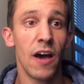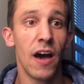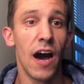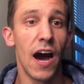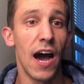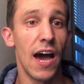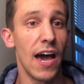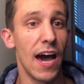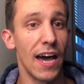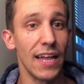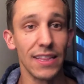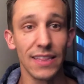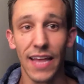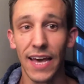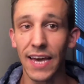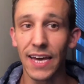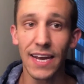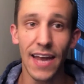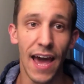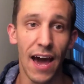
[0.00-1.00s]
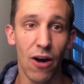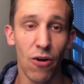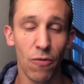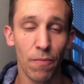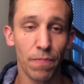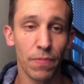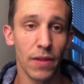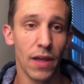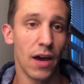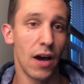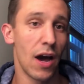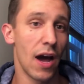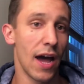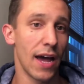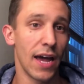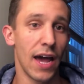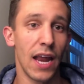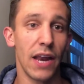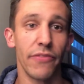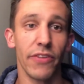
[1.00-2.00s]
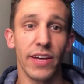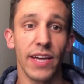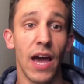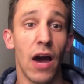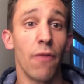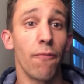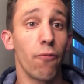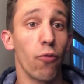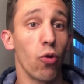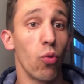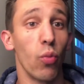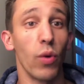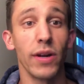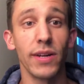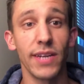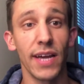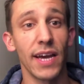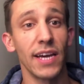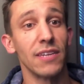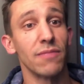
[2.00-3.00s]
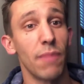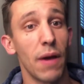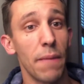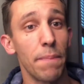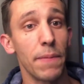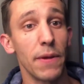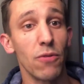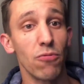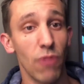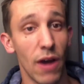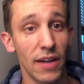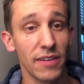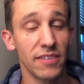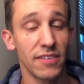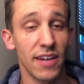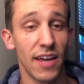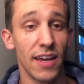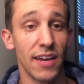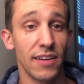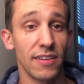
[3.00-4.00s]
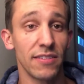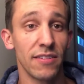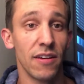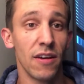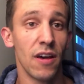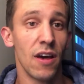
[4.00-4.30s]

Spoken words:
I lay it out. I kind of account for what days might be rest days.